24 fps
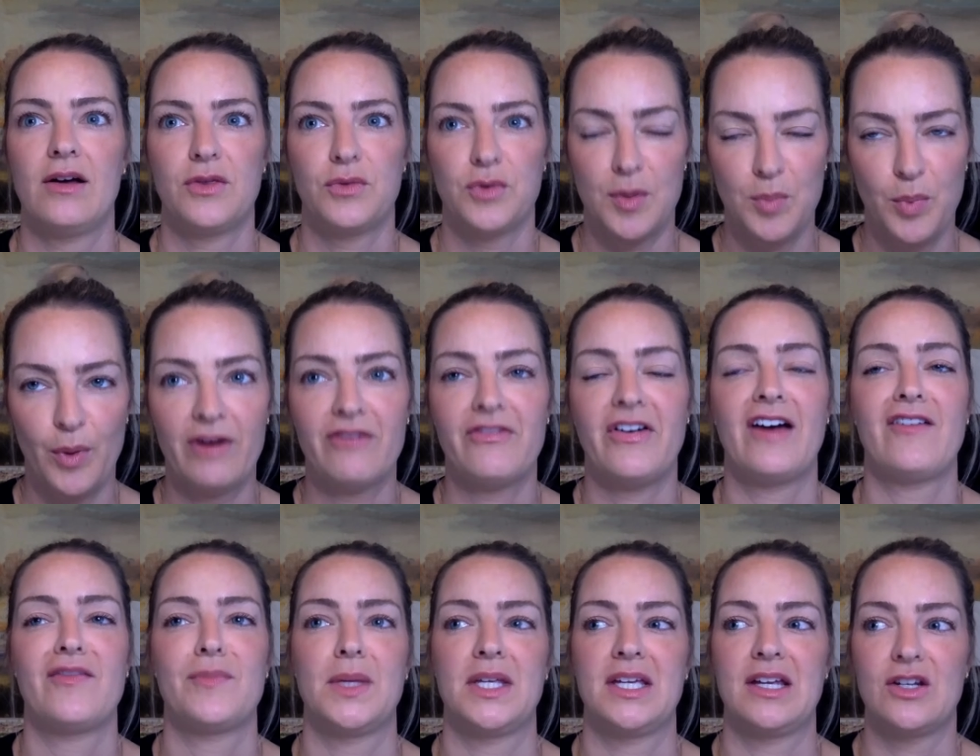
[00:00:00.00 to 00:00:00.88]
three point five
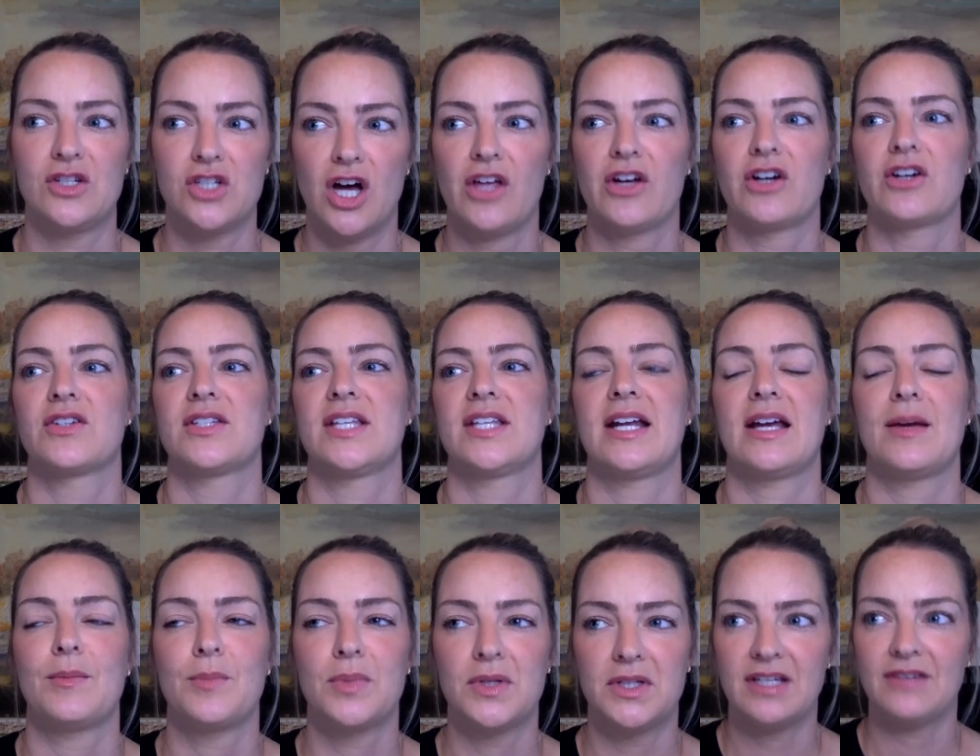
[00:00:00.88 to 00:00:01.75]
million dollars, and I
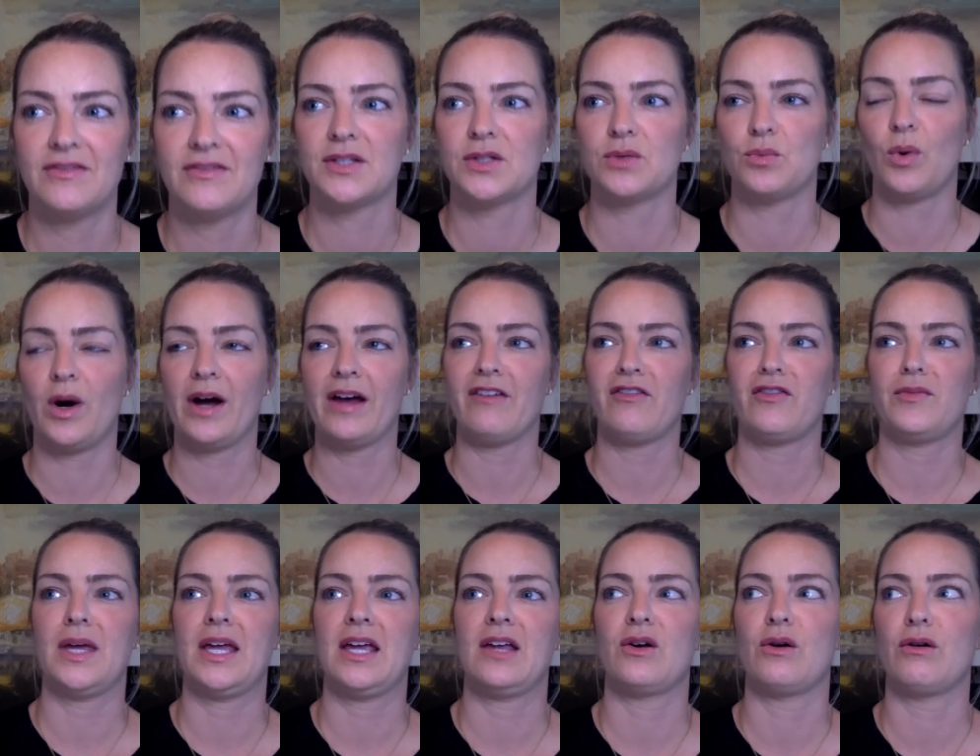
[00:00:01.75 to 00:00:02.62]
believe his wife
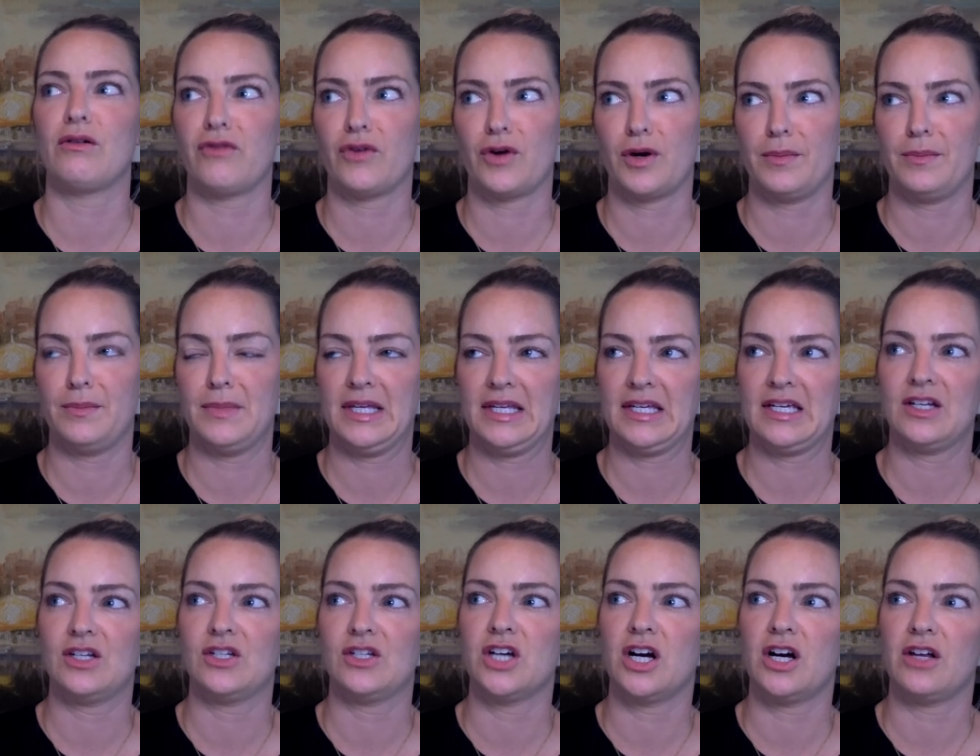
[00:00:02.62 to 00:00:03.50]
made over a
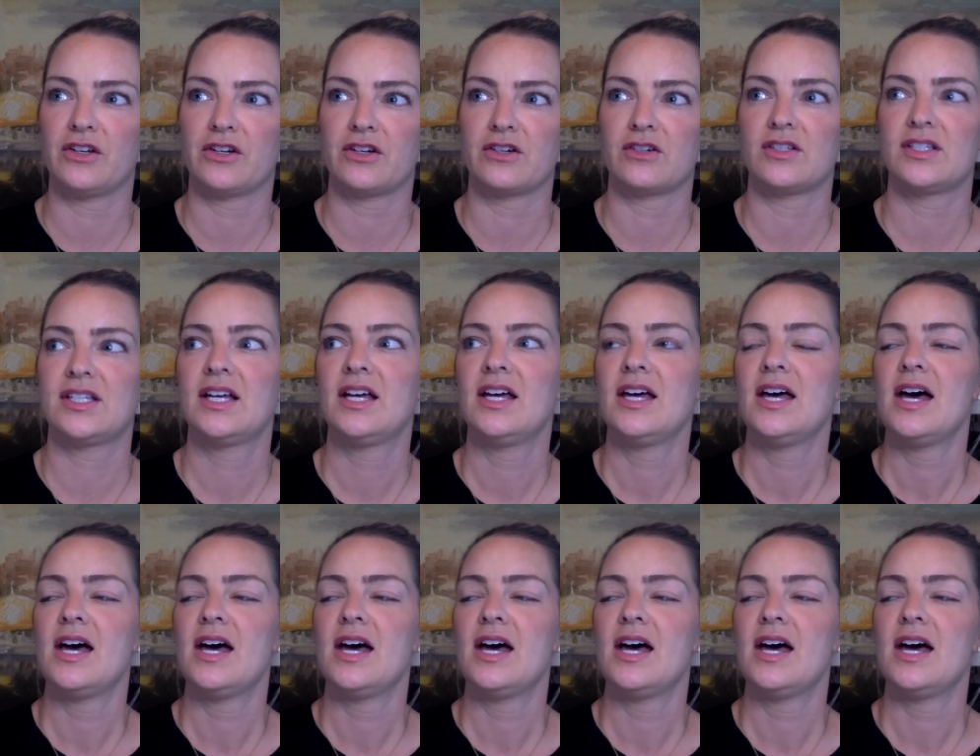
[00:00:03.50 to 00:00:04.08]
million dollars.